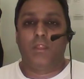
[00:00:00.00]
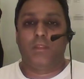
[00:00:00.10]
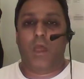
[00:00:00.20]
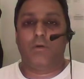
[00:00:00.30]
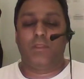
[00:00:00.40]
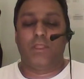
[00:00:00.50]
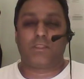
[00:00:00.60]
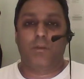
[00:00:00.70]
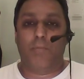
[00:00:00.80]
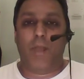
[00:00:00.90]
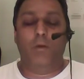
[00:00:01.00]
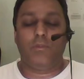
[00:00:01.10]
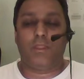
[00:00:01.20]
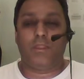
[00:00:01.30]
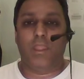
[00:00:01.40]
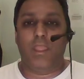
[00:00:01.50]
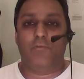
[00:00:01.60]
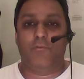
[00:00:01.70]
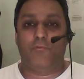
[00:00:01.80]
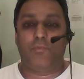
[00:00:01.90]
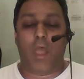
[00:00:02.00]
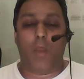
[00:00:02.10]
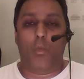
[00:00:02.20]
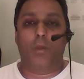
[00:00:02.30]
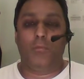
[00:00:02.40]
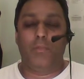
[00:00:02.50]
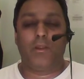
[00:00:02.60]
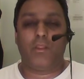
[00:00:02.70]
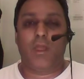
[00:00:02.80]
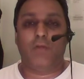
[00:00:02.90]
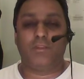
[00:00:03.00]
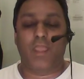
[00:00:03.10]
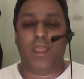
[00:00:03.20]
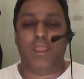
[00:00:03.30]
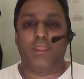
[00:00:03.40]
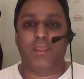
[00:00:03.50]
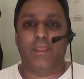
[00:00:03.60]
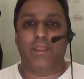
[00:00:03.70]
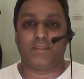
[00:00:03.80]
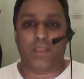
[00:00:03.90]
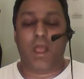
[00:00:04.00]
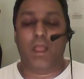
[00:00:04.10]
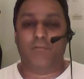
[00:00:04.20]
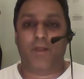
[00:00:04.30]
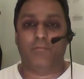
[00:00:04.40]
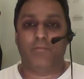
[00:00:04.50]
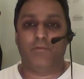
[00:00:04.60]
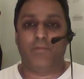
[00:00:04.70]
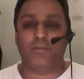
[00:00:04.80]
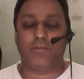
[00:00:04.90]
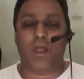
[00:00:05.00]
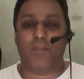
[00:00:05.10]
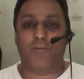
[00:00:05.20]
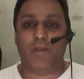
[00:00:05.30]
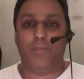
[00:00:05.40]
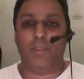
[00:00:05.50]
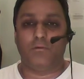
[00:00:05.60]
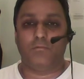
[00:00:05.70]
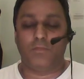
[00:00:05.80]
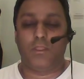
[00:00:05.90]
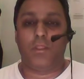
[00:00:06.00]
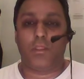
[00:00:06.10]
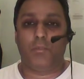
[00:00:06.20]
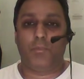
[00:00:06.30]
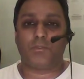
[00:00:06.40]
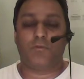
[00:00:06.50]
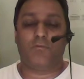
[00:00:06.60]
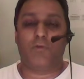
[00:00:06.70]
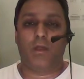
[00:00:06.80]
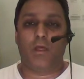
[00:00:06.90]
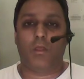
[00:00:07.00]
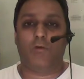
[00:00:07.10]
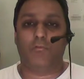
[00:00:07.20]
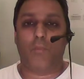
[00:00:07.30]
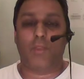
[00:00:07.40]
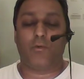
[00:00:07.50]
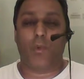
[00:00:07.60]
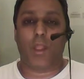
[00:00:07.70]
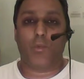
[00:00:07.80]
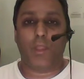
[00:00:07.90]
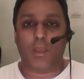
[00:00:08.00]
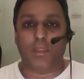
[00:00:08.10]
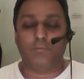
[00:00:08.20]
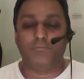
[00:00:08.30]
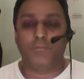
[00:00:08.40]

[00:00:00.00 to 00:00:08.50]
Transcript: Now, it's compounded if that 1 meal you have a day is a high fat meal. You're going to put on a lot of weight quite quickly.